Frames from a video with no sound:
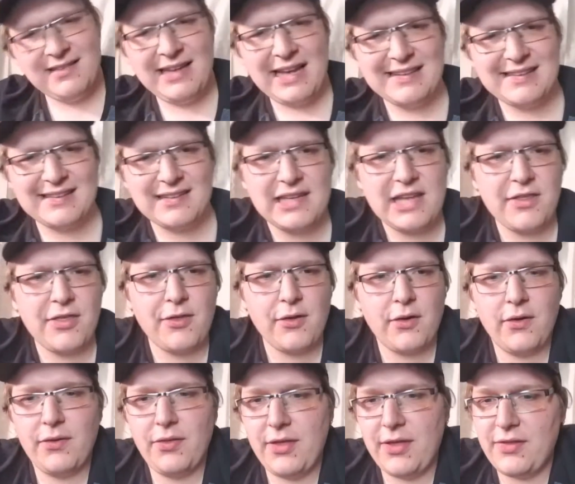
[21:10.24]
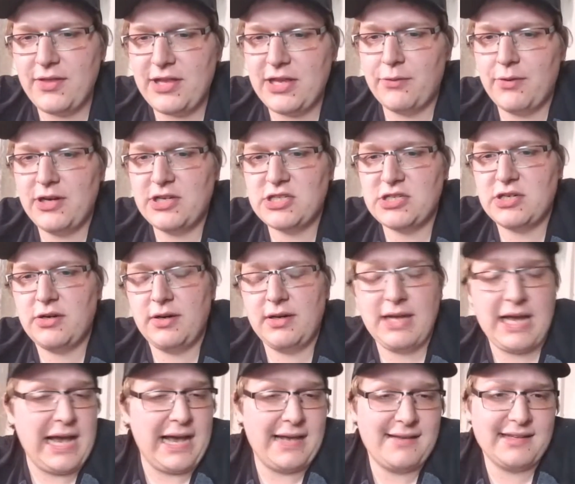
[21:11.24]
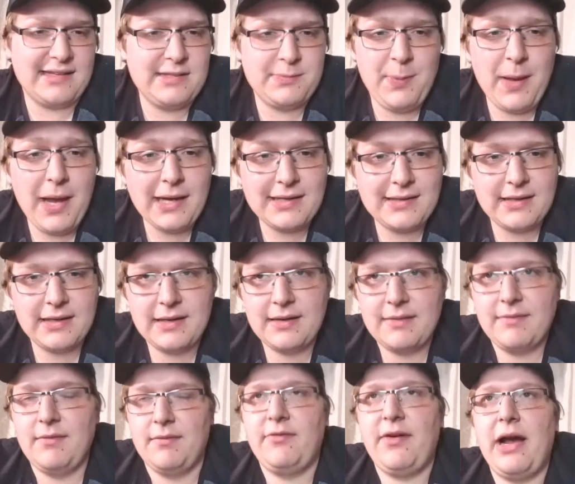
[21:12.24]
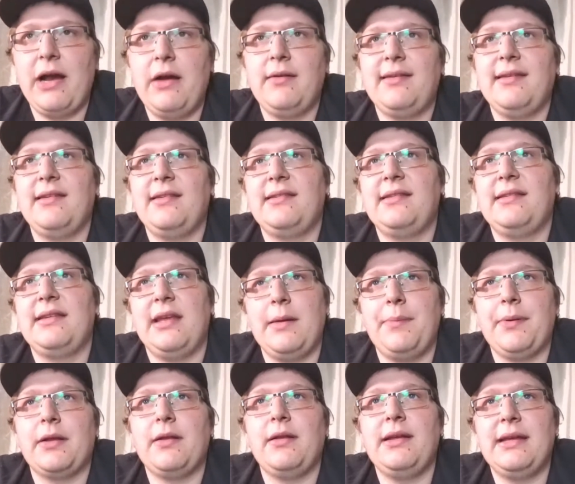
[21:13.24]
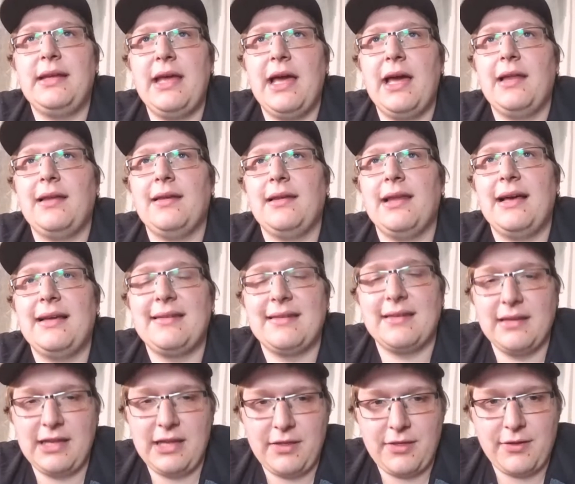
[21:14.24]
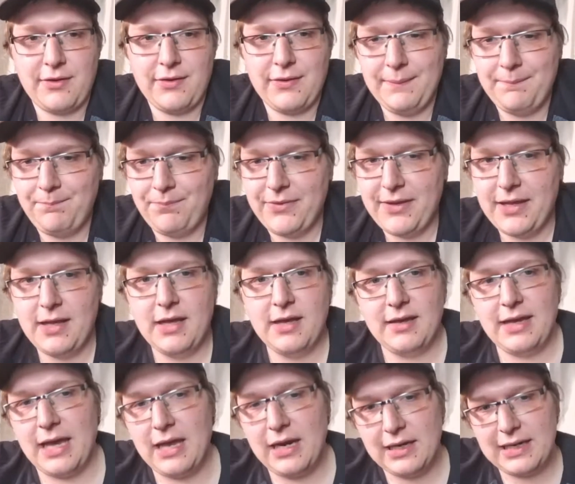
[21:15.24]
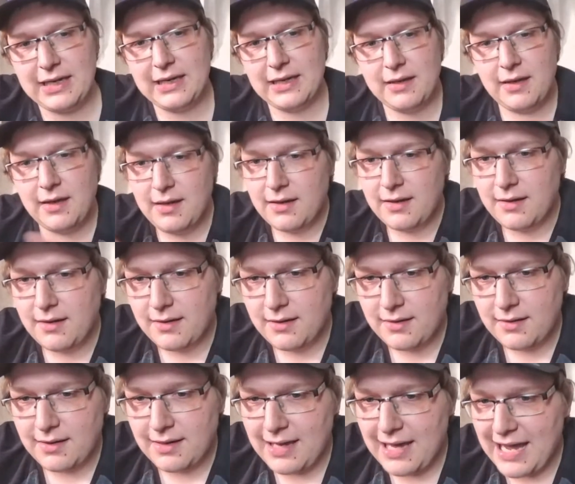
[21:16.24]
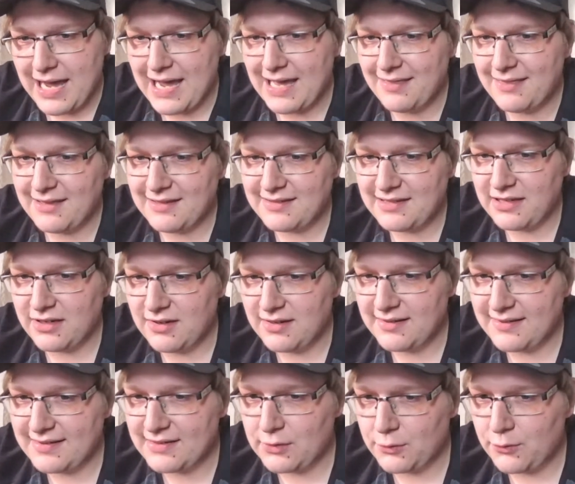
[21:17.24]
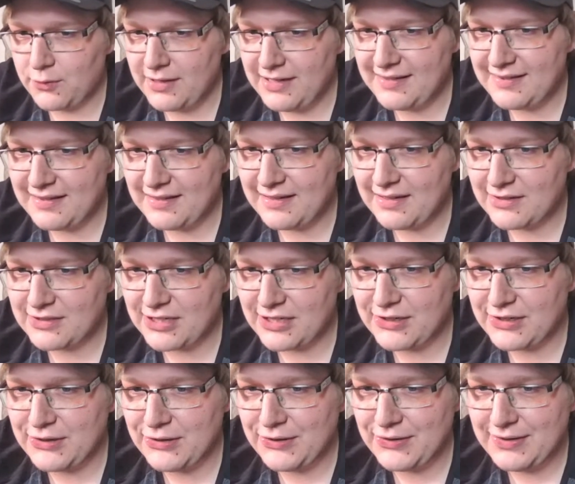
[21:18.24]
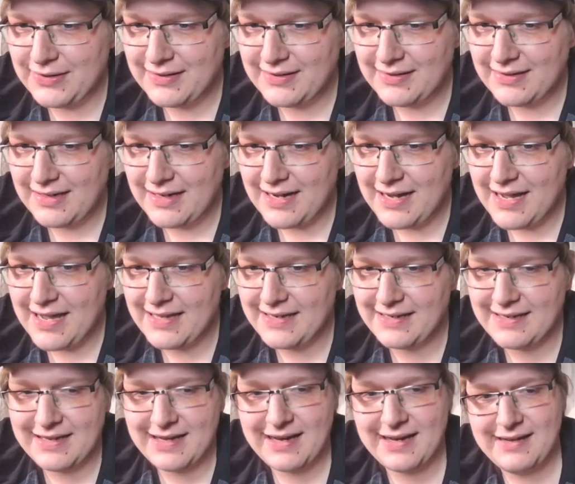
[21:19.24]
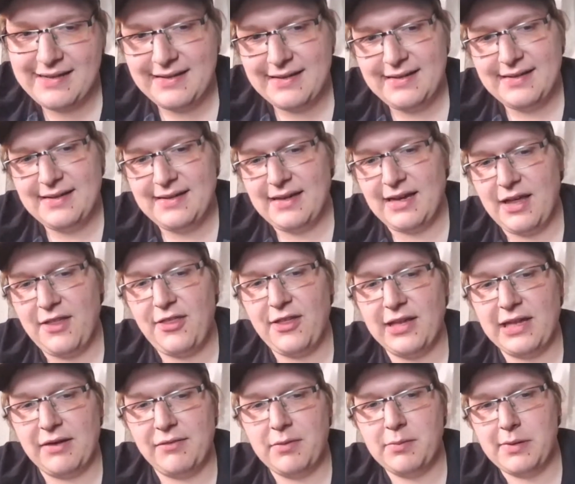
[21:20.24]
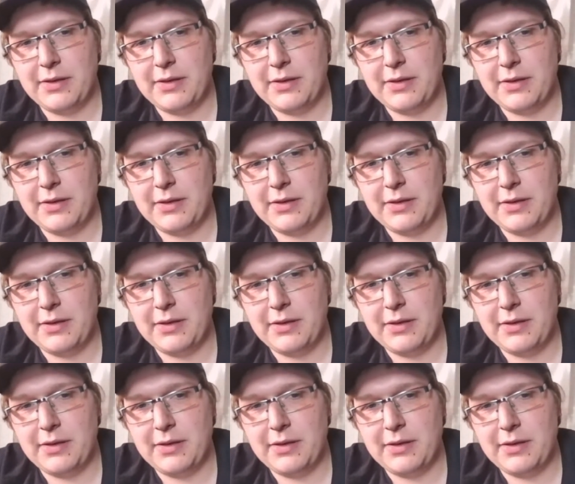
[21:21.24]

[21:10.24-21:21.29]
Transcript: less lethal than the original. As expected, viruses typically get less lethal. And I'm going to add this here. This is a recent article, and I think